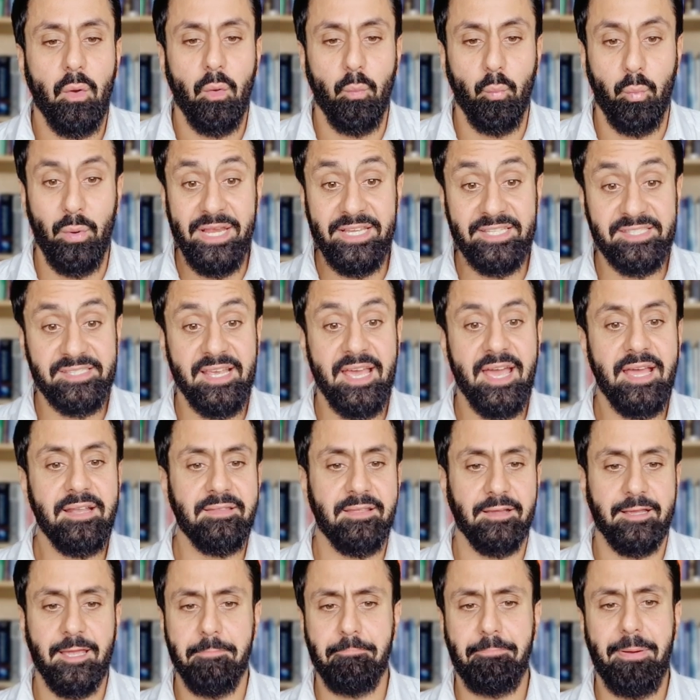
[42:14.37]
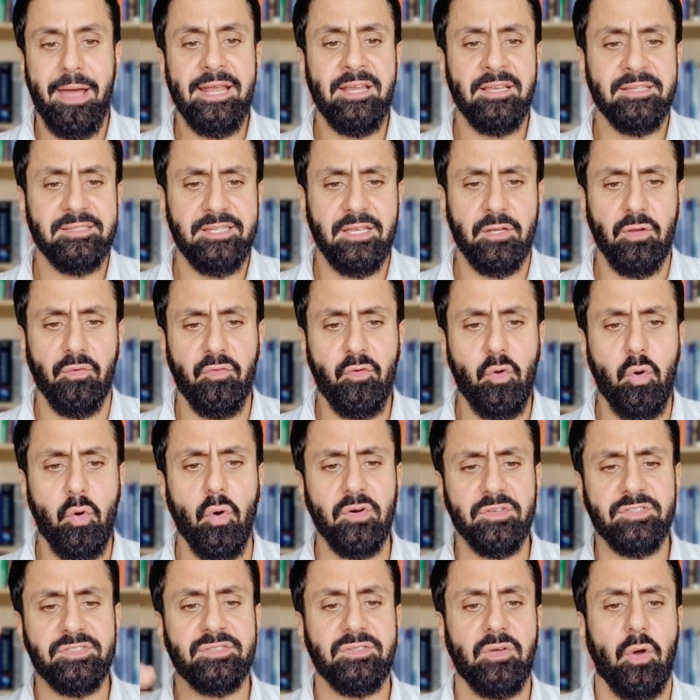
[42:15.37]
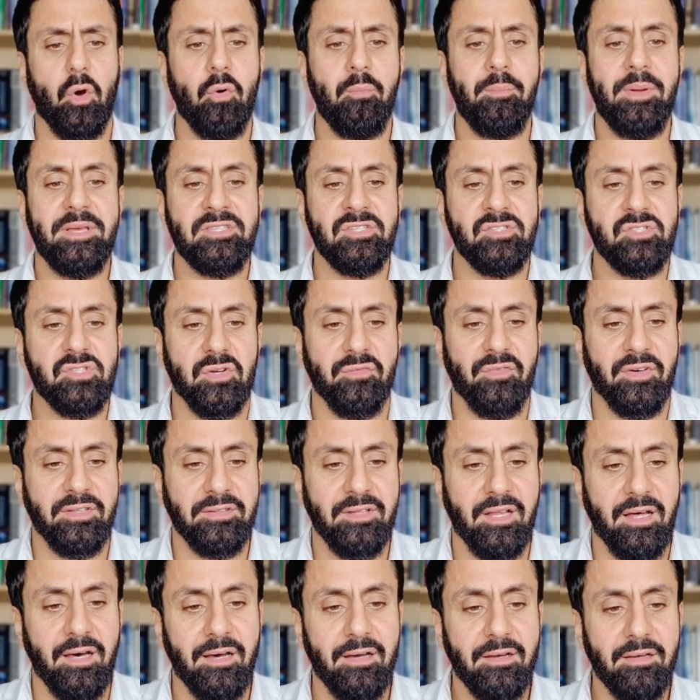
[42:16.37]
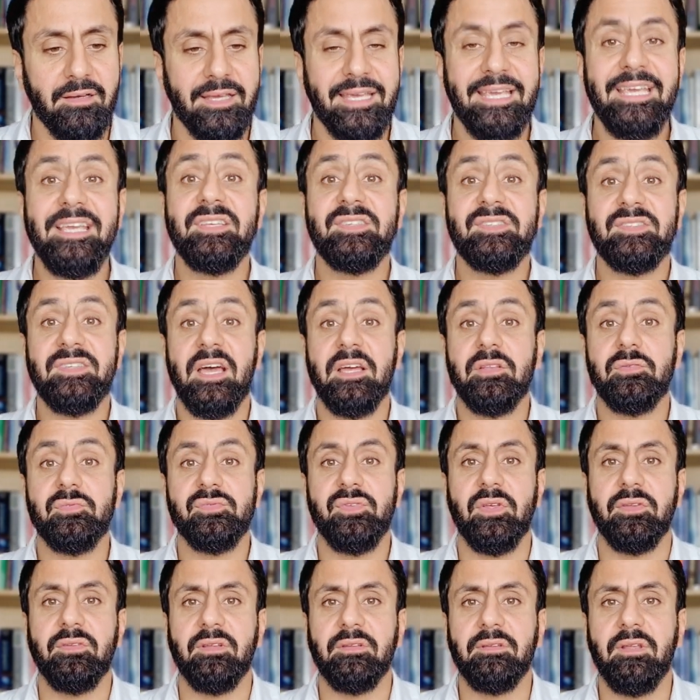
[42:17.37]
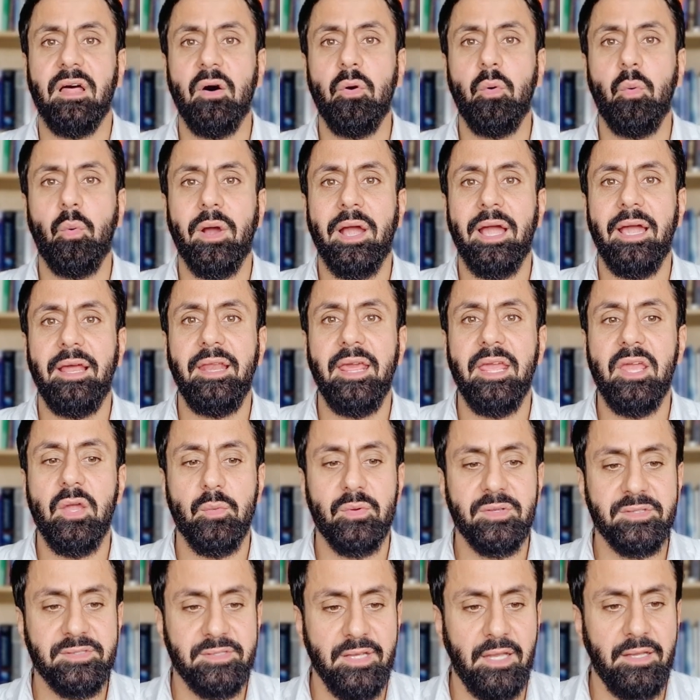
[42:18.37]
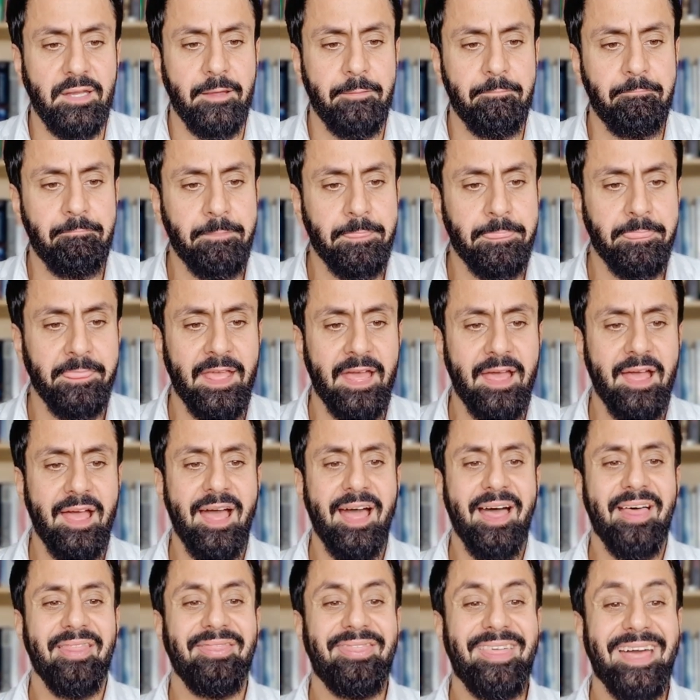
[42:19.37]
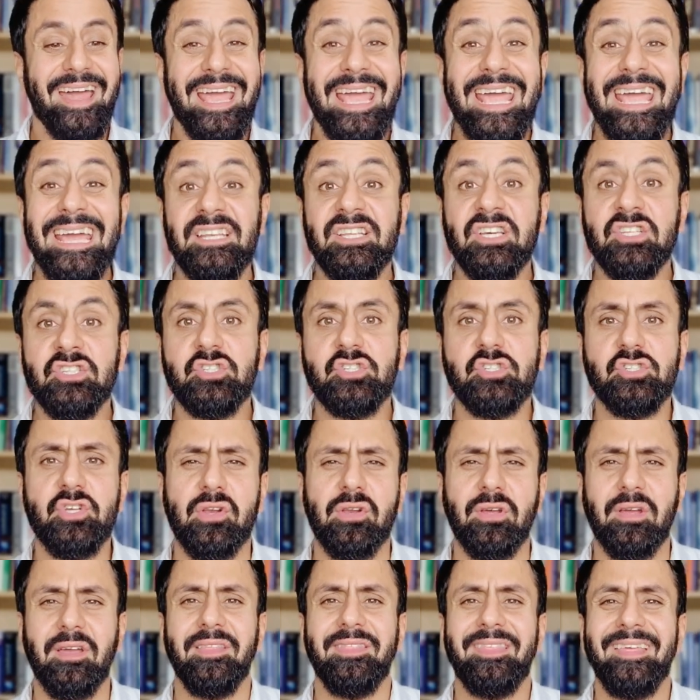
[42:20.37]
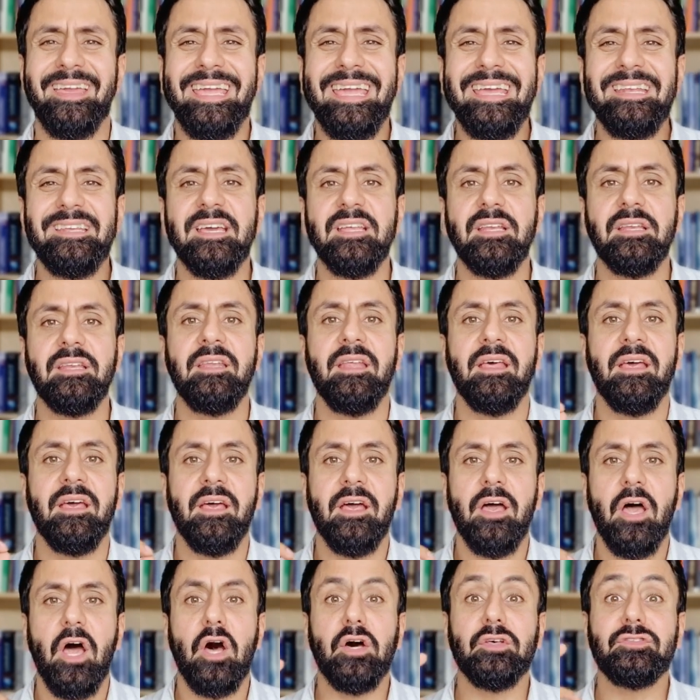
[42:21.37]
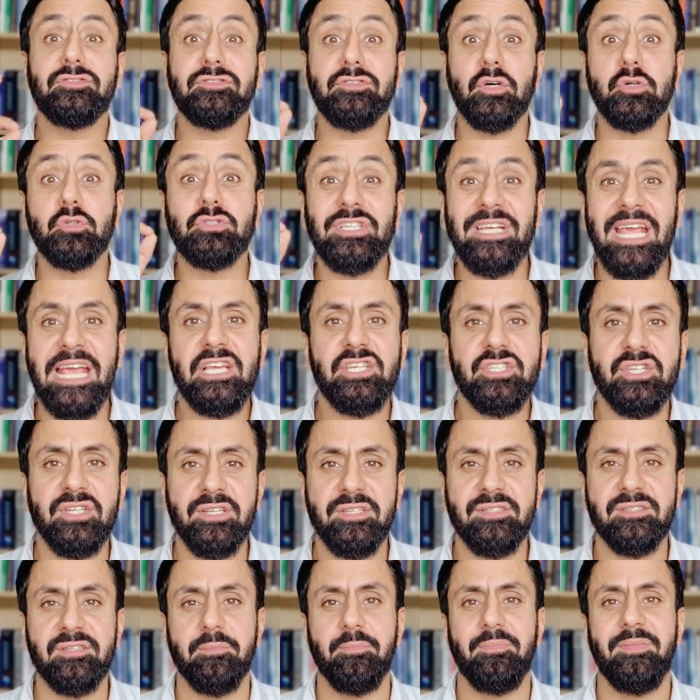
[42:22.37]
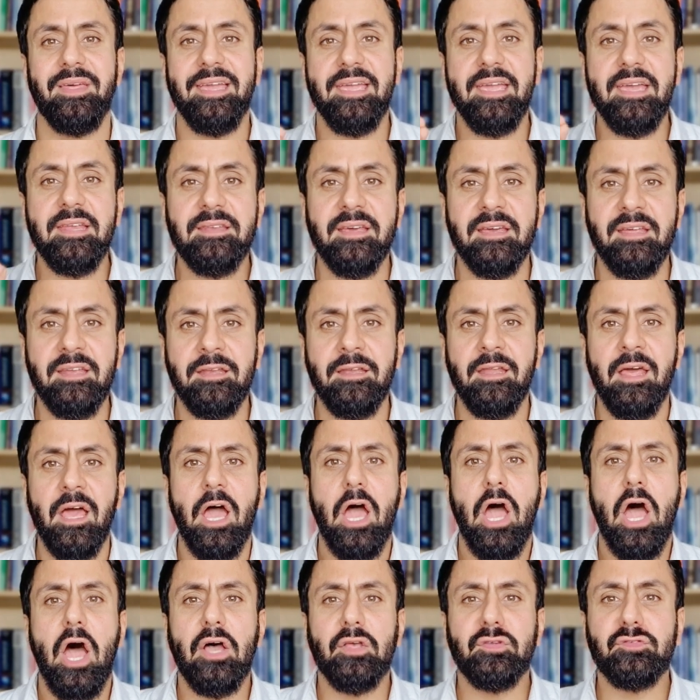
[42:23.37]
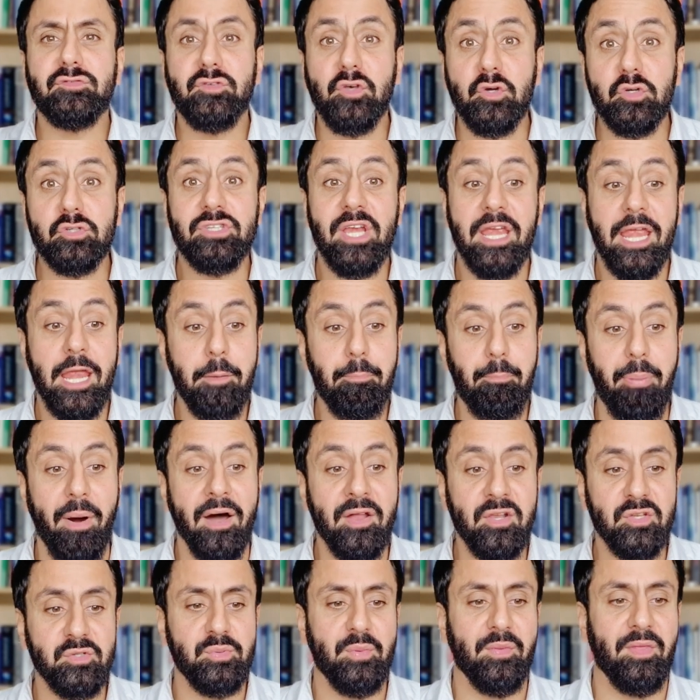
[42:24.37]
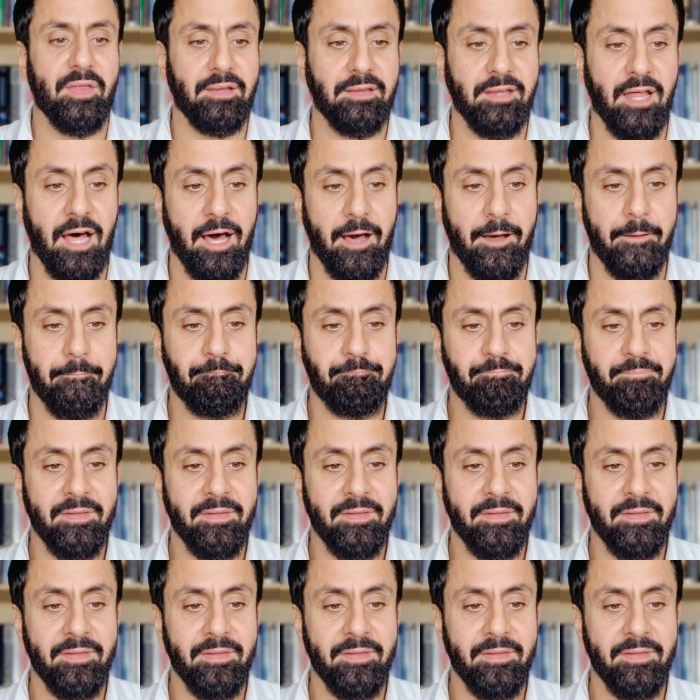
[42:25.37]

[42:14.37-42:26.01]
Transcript: We said, the companion said, "Of course, O Messenger of Allah." He said, sallallahu alayhi wasallam, "The hidden shirk, the hidden associationism, the hidden associating partners with Allah.